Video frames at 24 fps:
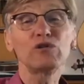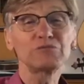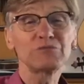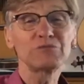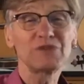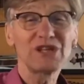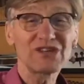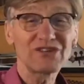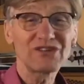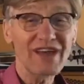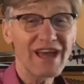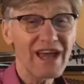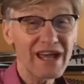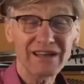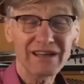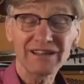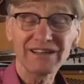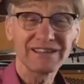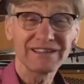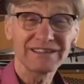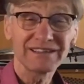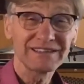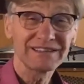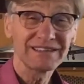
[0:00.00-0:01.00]
me
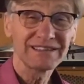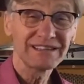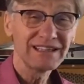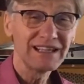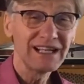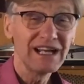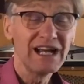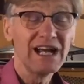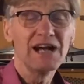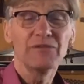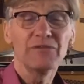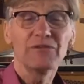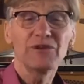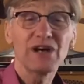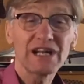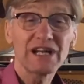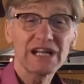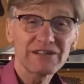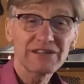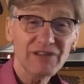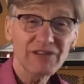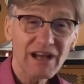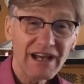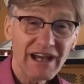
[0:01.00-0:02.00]
then, but
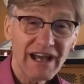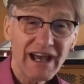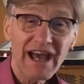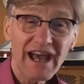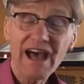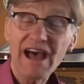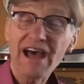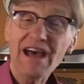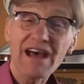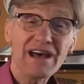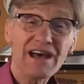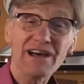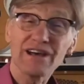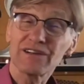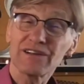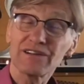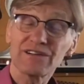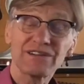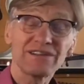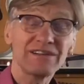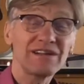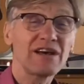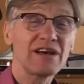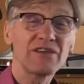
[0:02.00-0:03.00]
if I had
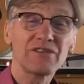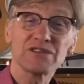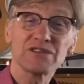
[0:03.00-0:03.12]
another